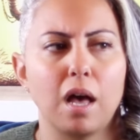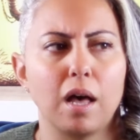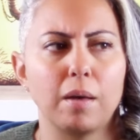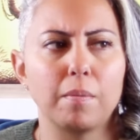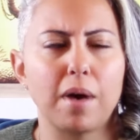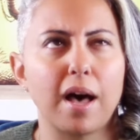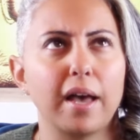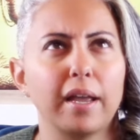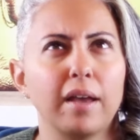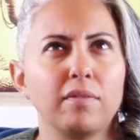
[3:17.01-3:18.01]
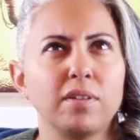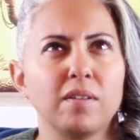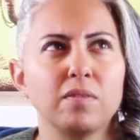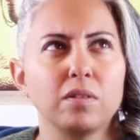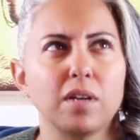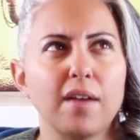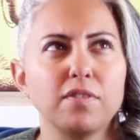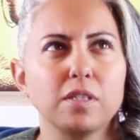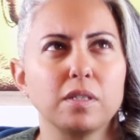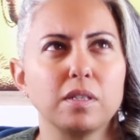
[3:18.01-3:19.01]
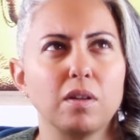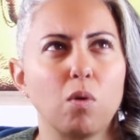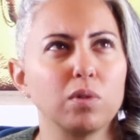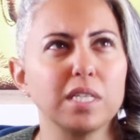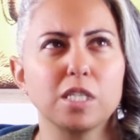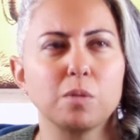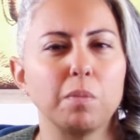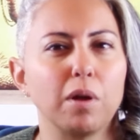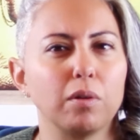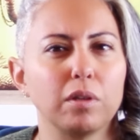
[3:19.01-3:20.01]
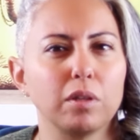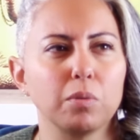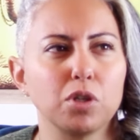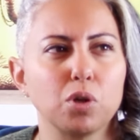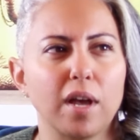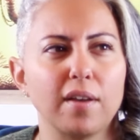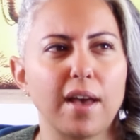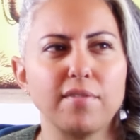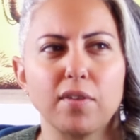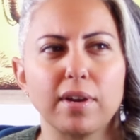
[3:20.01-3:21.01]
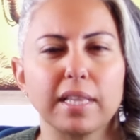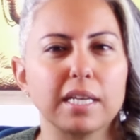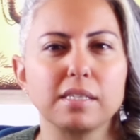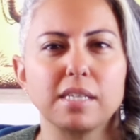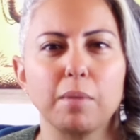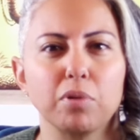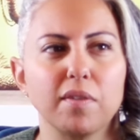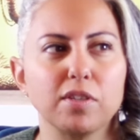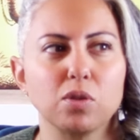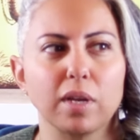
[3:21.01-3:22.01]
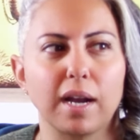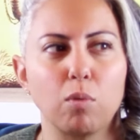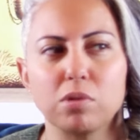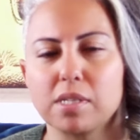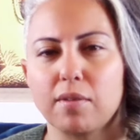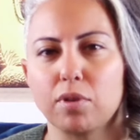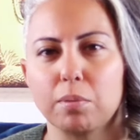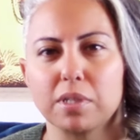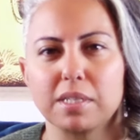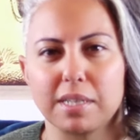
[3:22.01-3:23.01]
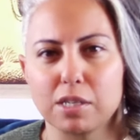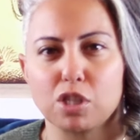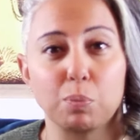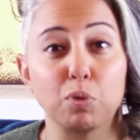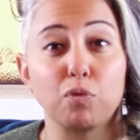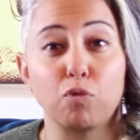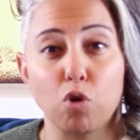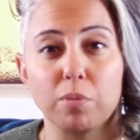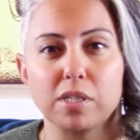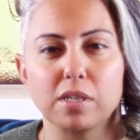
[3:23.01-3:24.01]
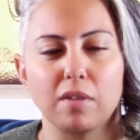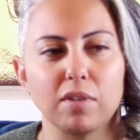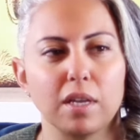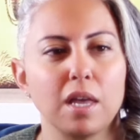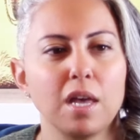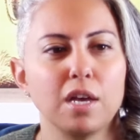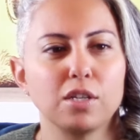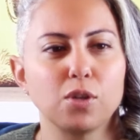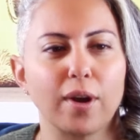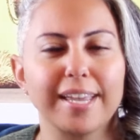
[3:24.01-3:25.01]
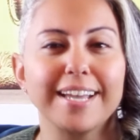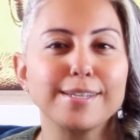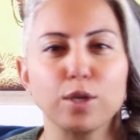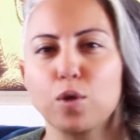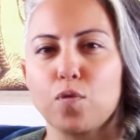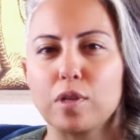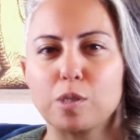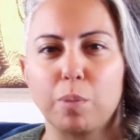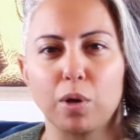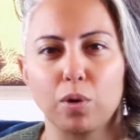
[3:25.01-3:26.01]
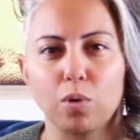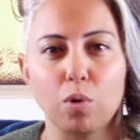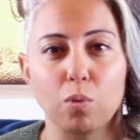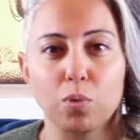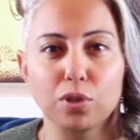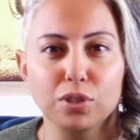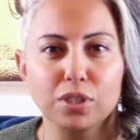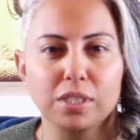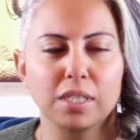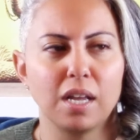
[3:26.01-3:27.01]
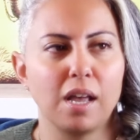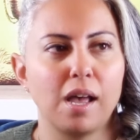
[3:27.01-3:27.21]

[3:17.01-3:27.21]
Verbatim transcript: Um, I have never, I've only smelled the original. I, have never had like a sample of it. So like I was never able to test the performance of it. So I can't tell you if it's better or worse.